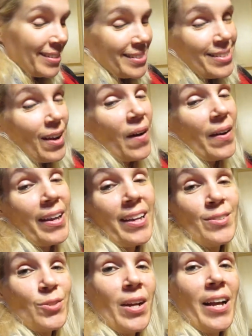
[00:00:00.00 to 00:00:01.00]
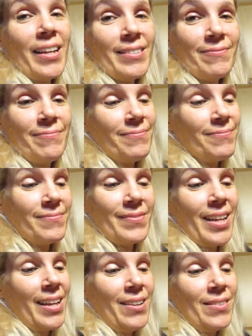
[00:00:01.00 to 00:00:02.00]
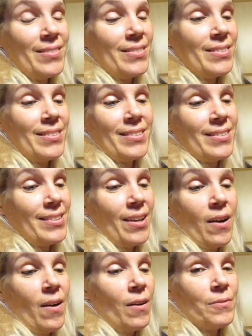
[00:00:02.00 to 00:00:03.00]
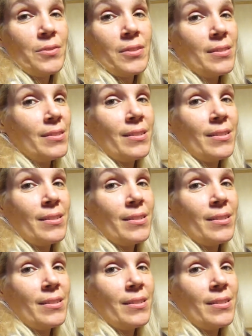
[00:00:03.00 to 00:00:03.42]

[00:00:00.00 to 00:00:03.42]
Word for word: Sorry, I try. I don't often